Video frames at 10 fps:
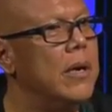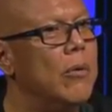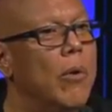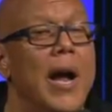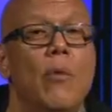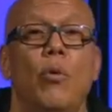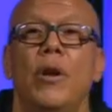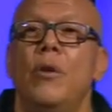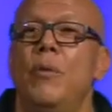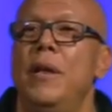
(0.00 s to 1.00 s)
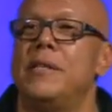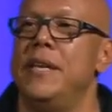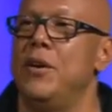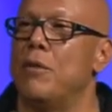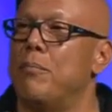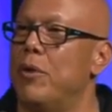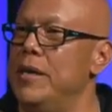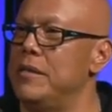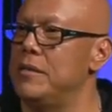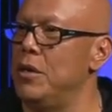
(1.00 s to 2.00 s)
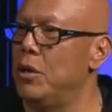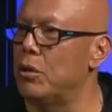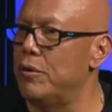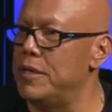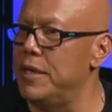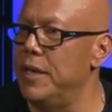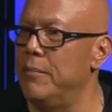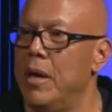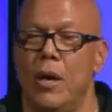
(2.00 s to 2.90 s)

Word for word: Why wouldn't we sing our praises and glory to Him?